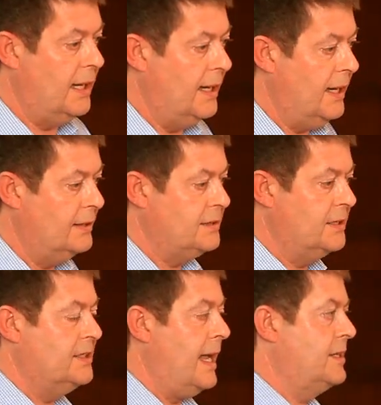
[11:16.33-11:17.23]
as a
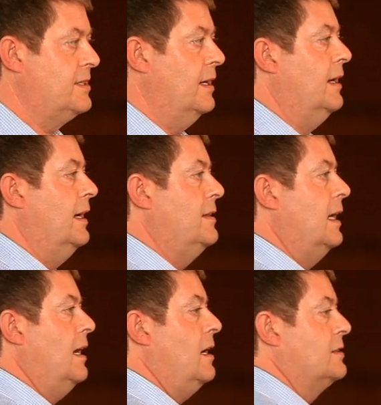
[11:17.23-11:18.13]
sector in the
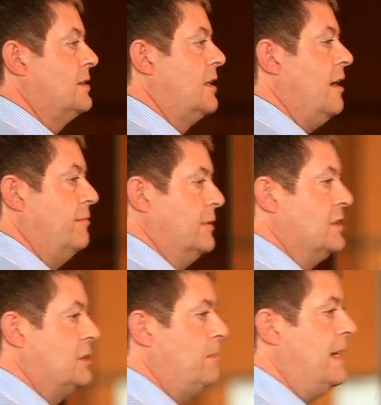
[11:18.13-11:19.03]
last government
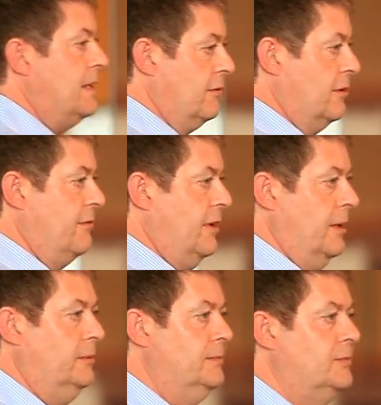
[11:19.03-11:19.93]
spending
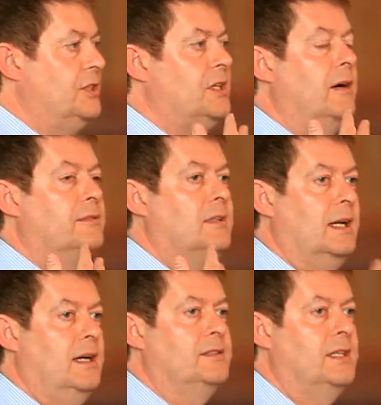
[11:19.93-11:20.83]
review, just after the
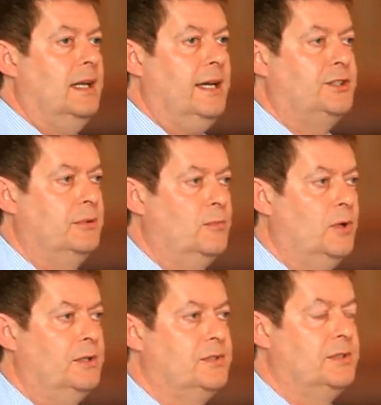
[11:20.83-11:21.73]
last election,
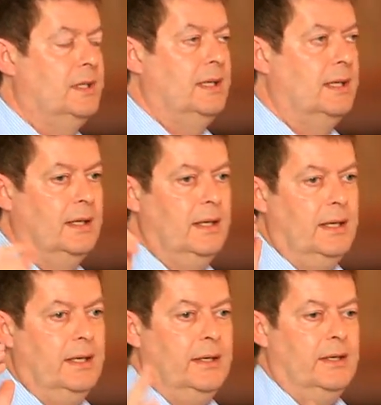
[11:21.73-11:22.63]
was,
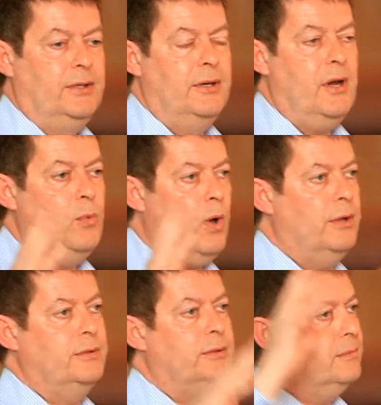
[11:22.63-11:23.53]
you know
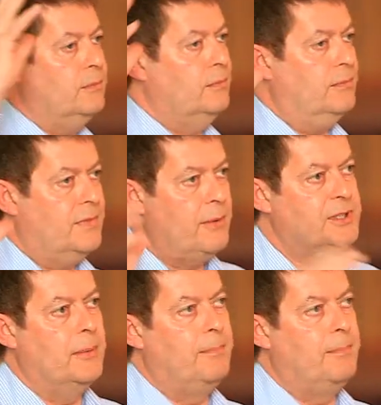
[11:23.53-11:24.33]
what, there was a